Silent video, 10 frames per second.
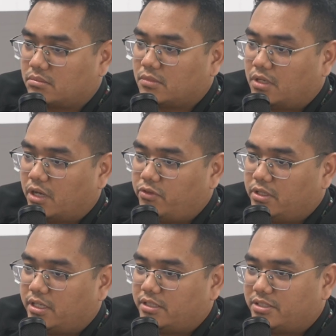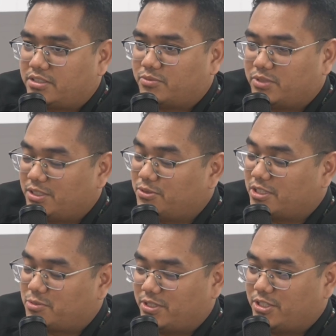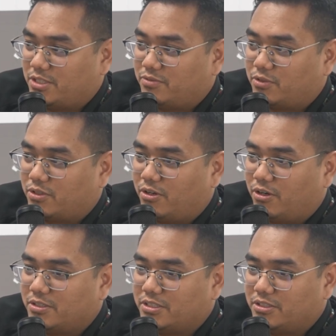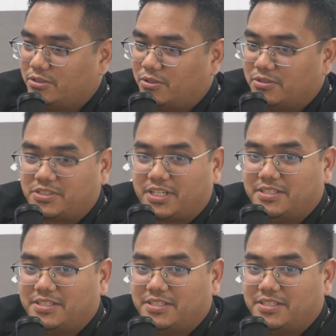feel that that's a really good explanation for all the non-science